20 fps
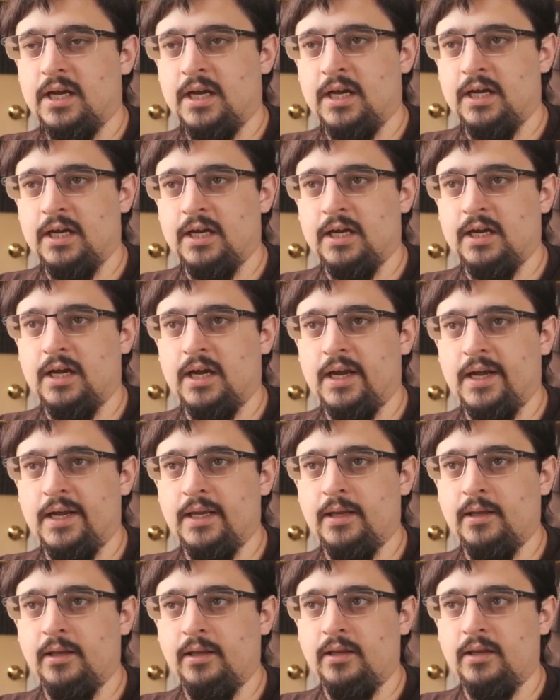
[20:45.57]
Uh,
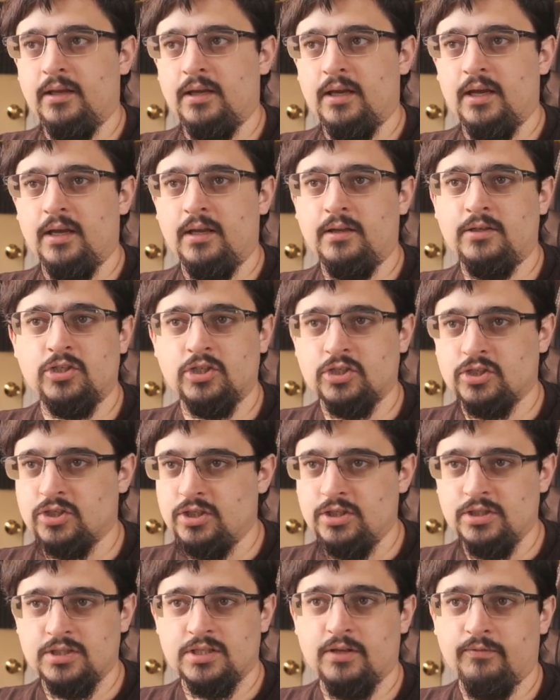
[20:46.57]
I uh,
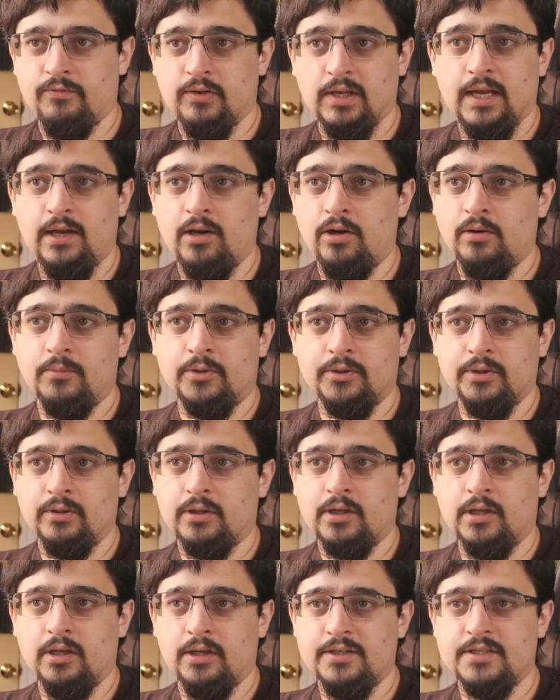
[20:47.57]
just used the Vallejo Model
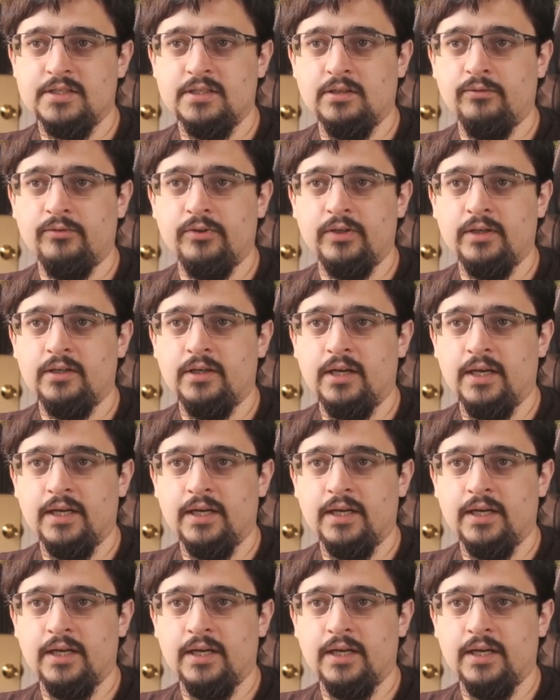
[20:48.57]
Color Silver